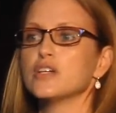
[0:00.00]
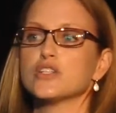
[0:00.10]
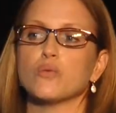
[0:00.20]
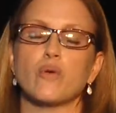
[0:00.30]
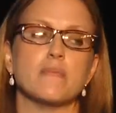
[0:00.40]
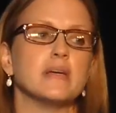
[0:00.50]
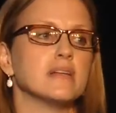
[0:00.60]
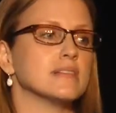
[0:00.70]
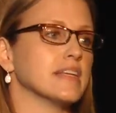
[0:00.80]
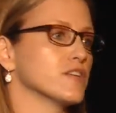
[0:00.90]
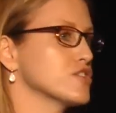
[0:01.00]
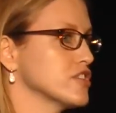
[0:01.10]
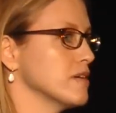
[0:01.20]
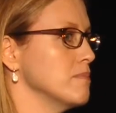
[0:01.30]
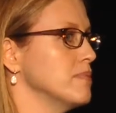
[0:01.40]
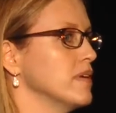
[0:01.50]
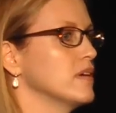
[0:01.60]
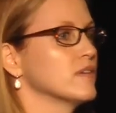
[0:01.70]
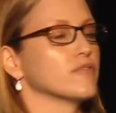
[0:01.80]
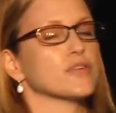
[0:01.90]
to women in leadership
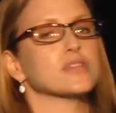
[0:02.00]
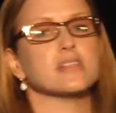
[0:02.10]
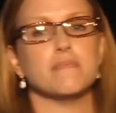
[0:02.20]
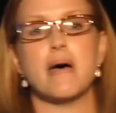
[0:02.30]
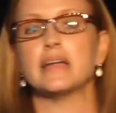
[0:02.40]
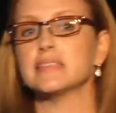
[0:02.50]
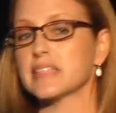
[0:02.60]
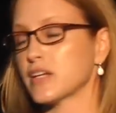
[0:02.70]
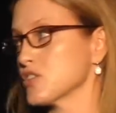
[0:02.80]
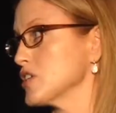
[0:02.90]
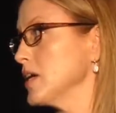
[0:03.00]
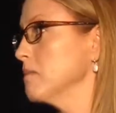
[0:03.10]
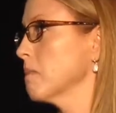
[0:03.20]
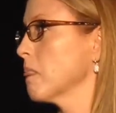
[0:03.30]
versus men in leadership.